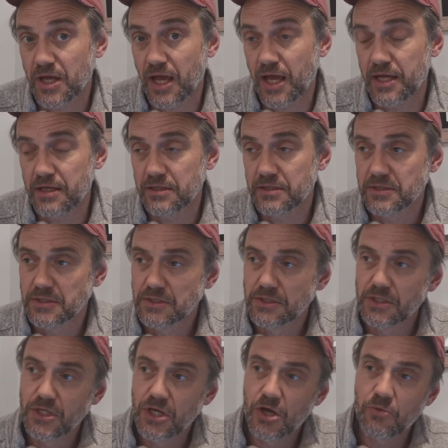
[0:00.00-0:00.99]
Okay,
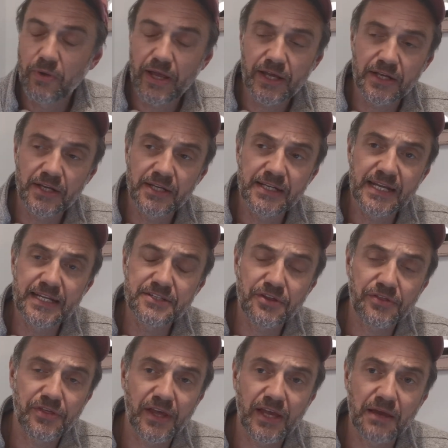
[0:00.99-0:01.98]
we're going to need
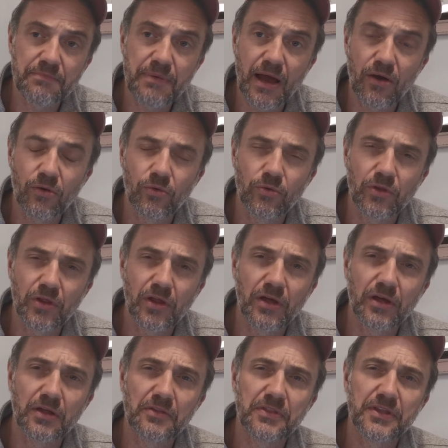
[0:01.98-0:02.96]
to think about all
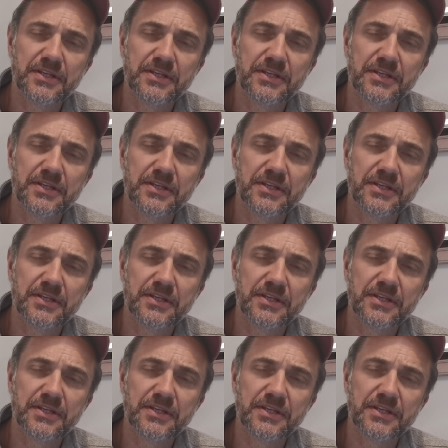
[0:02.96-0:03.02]
the,